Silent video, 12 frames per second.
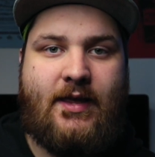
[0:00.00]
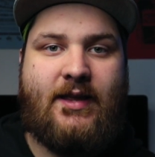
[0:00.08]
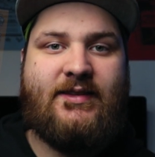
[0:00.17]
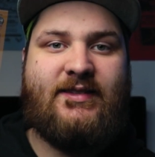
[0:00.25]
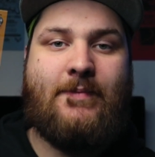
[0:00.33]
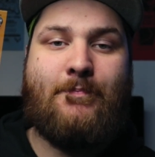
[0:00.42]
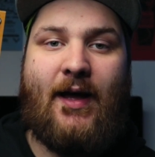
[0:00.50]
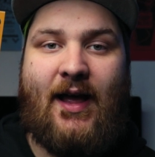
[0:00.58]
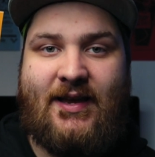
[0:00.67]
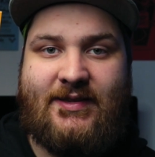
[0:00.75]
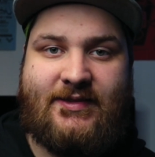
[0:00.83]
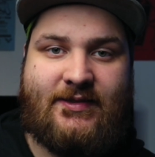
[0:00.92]
is the
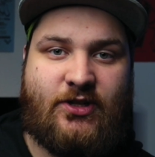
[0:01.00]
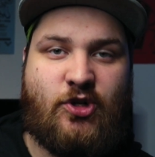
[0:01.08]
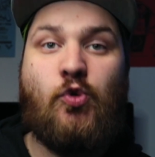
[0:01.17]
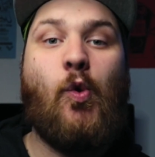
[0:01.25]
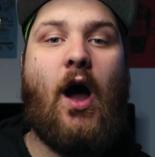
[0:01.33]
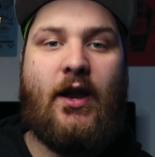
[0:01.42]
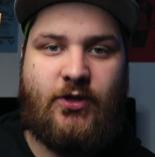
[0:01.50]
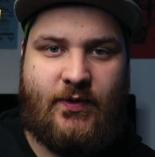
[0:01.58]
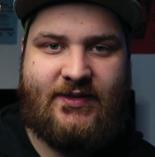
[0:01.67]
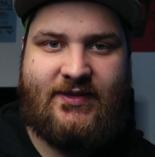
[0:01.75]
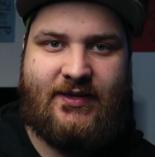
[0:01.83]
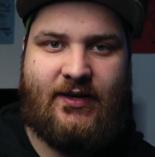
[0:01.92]
Boss
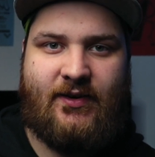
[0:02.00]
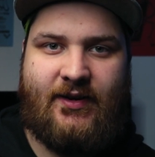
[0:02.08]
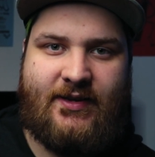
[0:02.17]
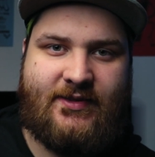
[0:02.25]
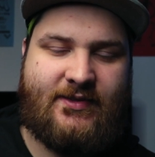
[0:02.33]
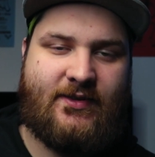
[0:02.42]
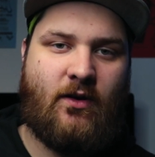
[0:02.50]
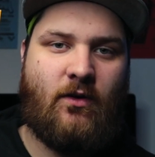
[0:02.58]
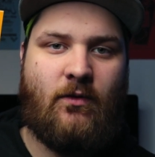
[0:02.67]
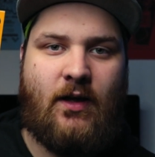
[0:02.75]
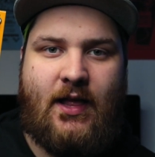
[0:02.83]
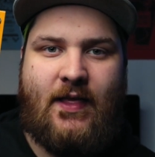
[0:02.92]
200 series.
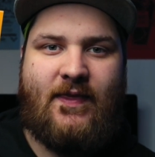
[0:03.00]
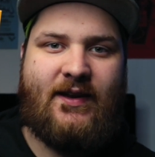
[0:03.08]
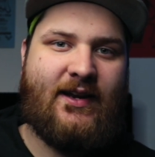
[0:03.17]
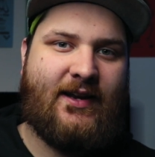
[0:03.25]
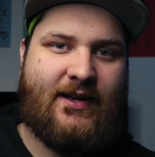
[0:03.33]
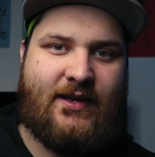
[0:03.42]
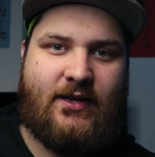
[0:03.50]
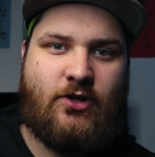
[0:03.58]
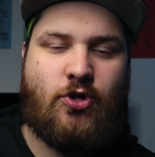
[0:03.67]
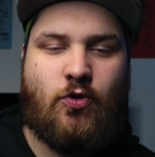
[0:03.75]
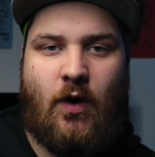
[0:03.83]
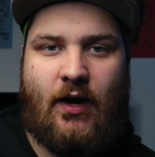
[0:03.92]
So the
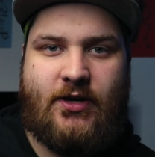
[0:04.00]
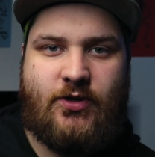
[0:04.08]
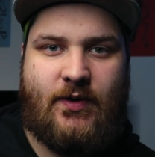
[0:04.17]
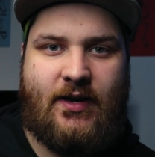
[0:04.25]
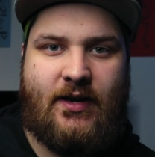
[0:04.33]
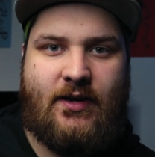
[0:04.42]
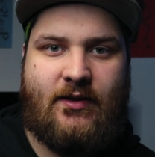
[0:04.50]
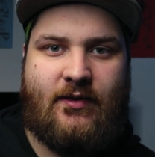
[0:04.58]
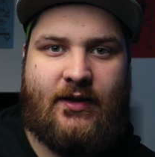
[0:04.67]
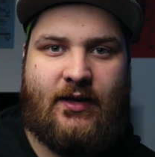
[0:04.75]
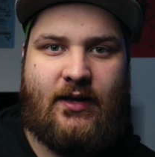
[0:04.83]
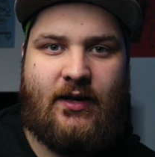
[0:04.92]
DD200,
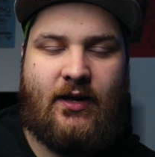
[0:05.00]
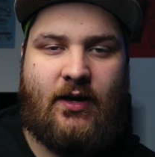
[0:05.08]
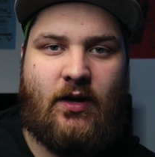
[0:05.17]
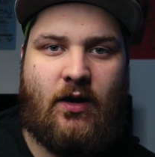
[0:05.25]
the